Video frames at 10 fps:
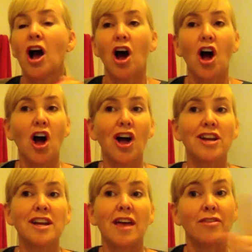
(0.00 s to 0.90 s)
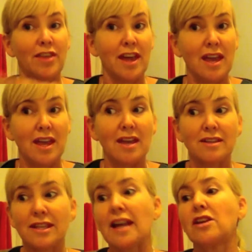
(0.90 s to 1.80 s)
On the
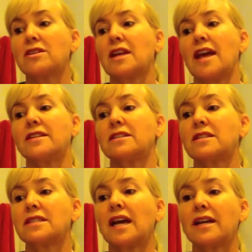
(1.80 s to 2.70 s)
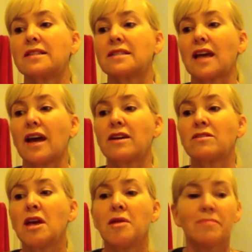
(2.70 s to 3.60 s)
salon end of the
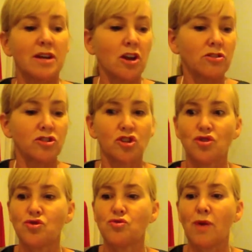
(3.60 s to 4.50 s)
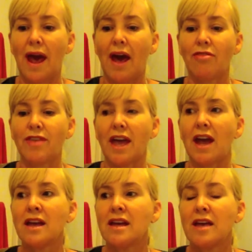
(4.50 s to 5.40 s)
scale, but not too out
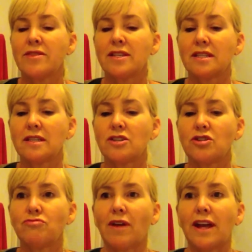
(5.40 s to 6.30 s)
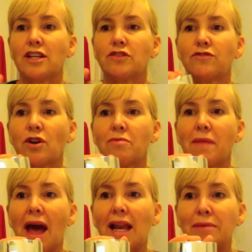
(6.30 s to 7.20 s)
there, this is a new range from
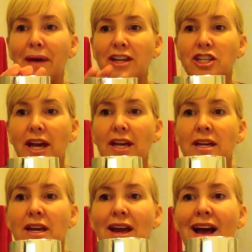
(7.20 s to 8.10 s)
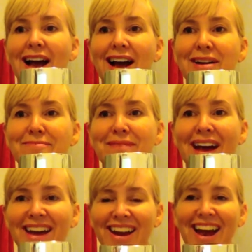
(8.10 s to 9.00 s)
Alabache. And
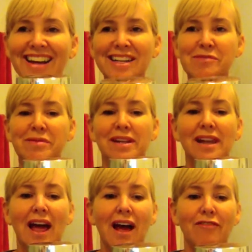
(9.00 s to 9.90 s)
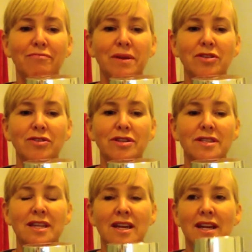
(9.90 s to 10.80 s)
I had a little bit of laugh
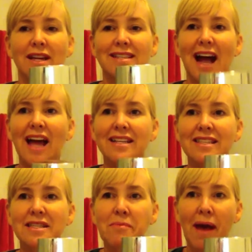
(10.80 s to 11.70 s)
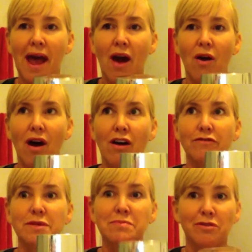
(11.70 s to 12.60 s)
because it's harnessing the power of
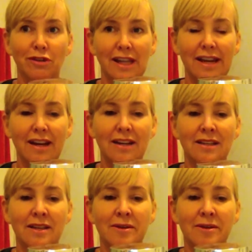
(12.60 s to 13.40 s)
spirulina.